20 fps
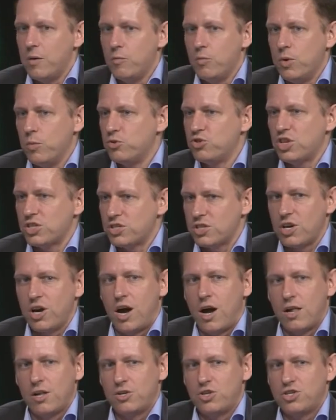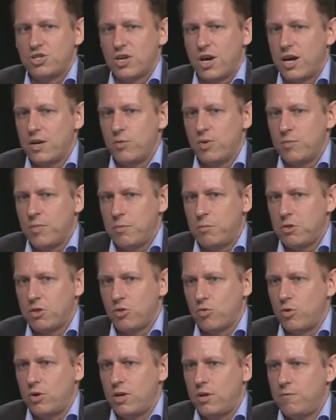uh, it was just a college site. We had maybe
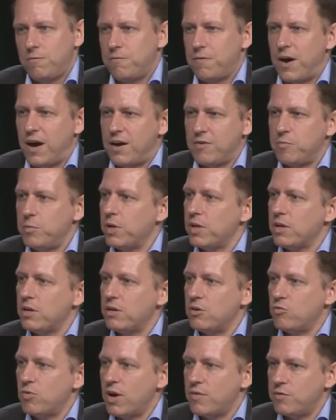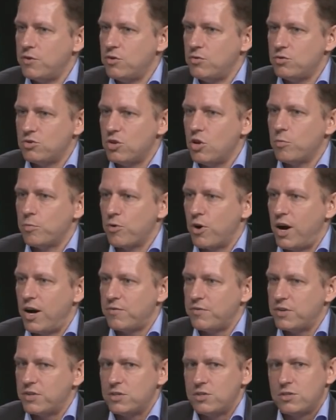35 million in revenues, no
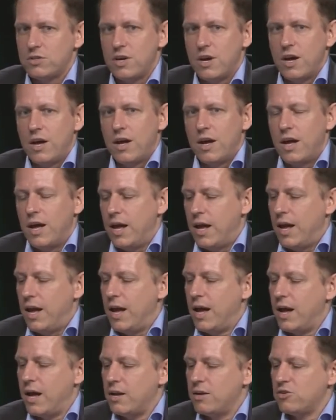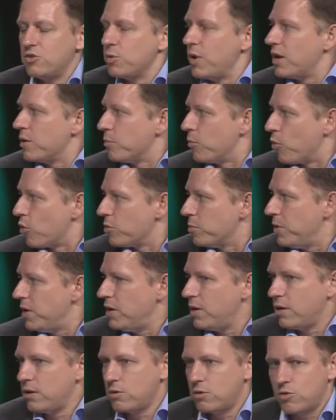profits. And so we had a board
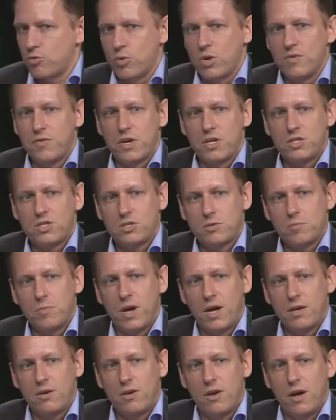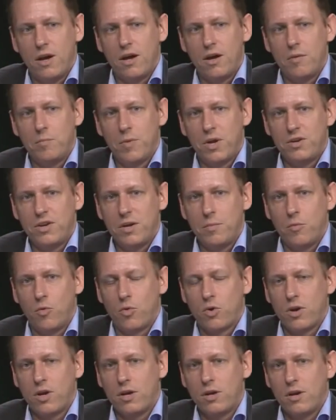meeting. Three of us met uh, Monday
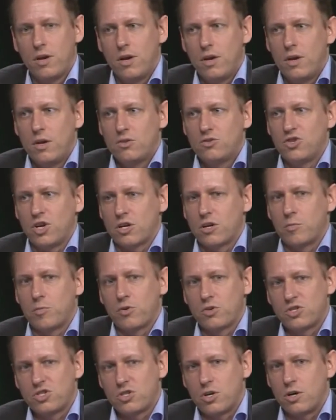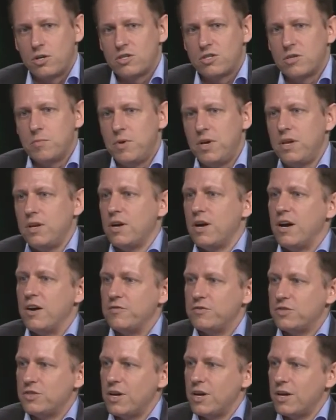morning. Zuckerberg starts the meeting
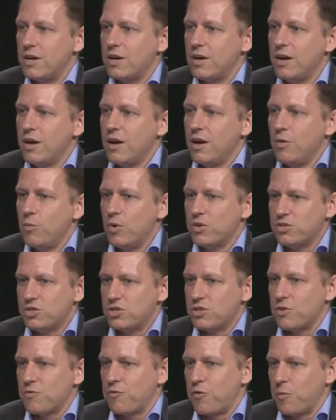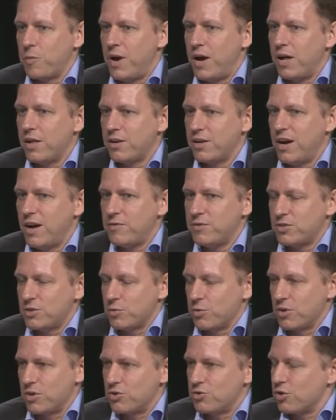off saying, well, this is a formality. Obviously,
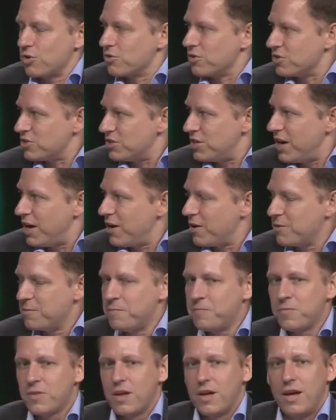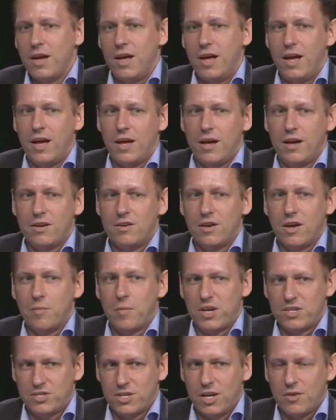we're going to turn this down. And uh,
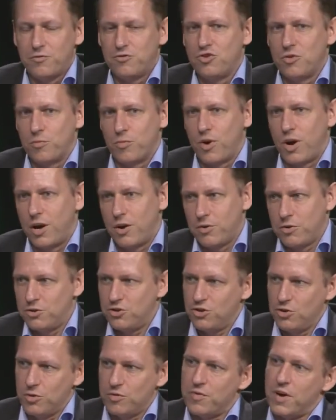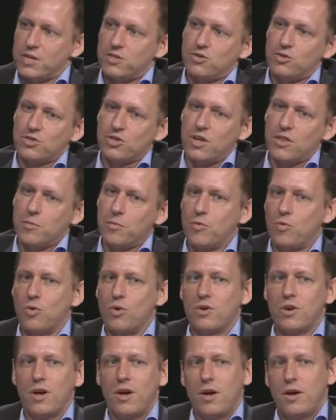myself, Jim Breyer, the two investors on the
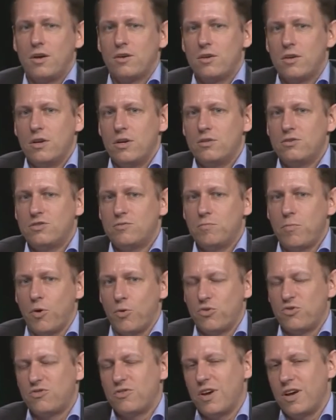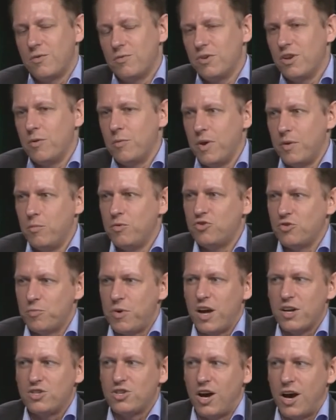board, both said, you know, we should
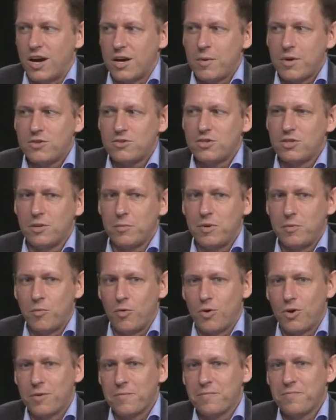probably talk about this a little bit more.